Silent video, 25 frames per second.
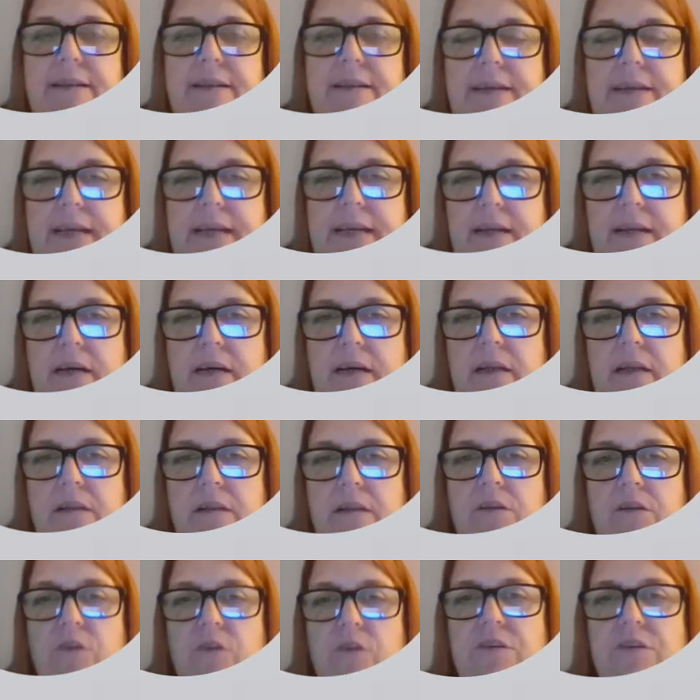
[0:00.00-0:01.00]
and Tina,
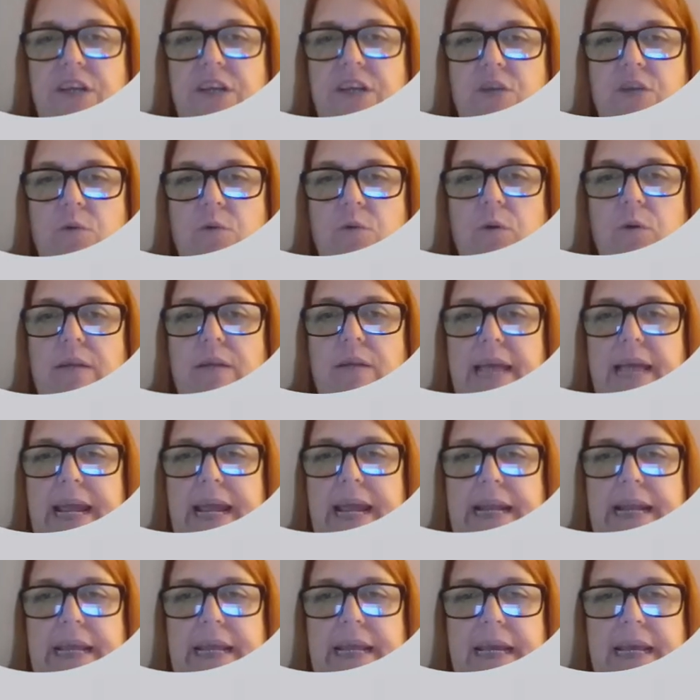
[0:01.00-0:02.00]
13-year-old
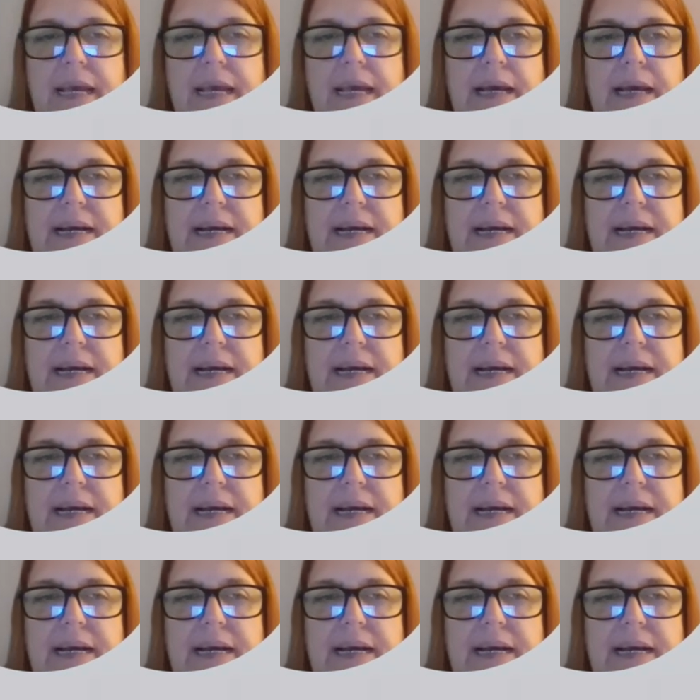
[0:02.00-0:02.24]
Katie,